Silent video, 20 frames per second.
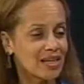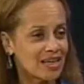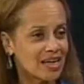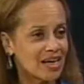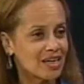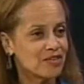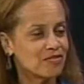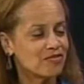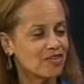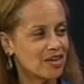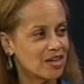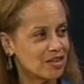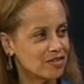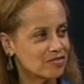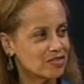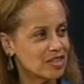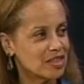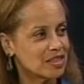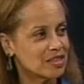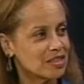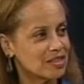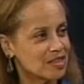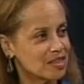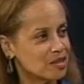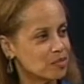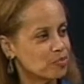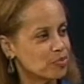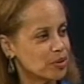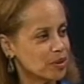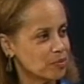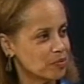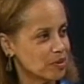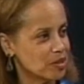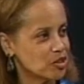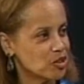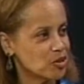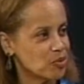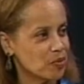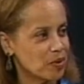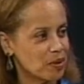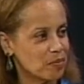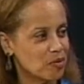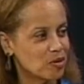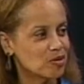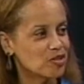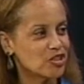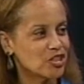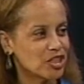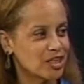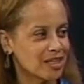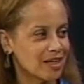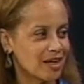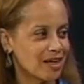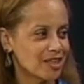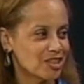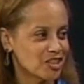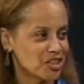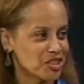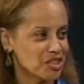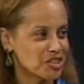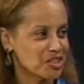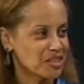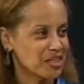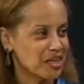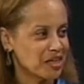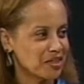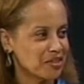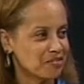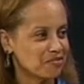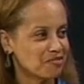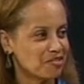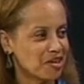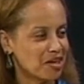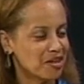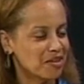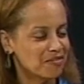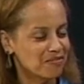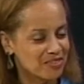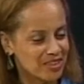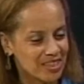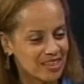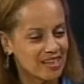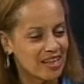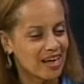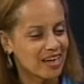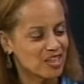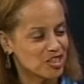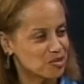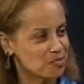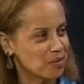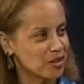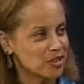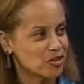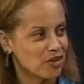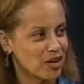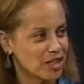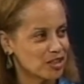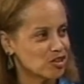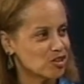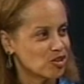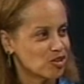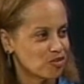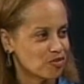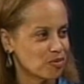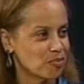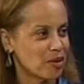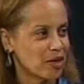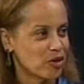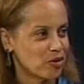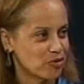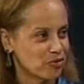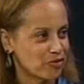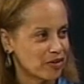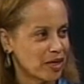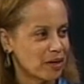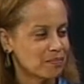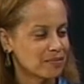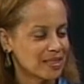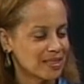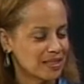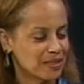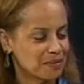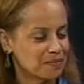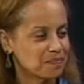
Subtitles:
got involved, I think, pretty much the way most genealogists get involved, and that is by trying to look for my own family.